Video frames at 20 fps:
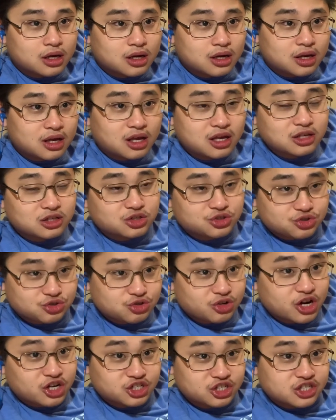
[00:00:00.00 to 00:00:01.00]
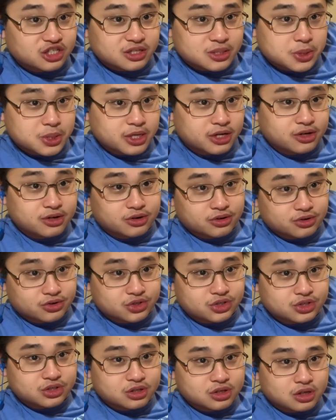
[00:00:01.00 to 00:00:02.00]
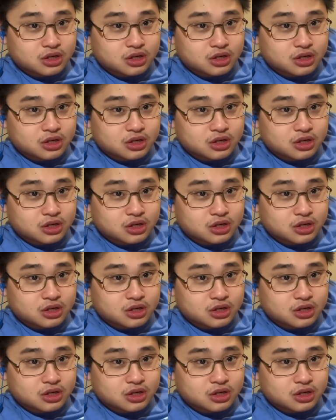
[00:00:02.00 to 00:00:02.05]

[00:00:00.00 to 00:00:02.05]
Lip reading: He can stretch his fingers.